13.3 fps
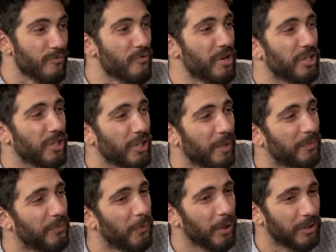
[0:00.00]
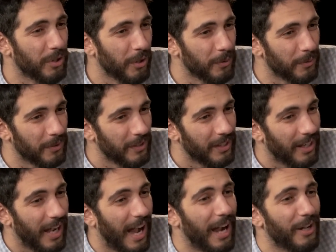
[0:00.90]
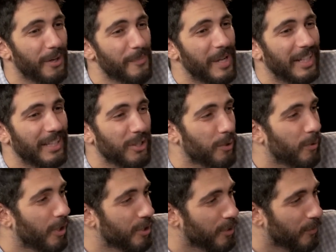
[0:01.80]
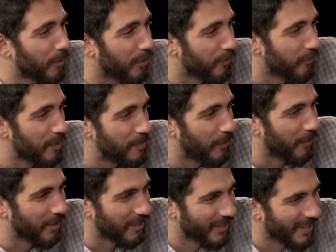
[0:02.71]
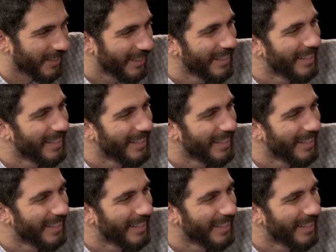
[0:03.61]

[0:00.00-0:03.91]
Rich is up 4-2. I'm gonna make this question worth three points. What?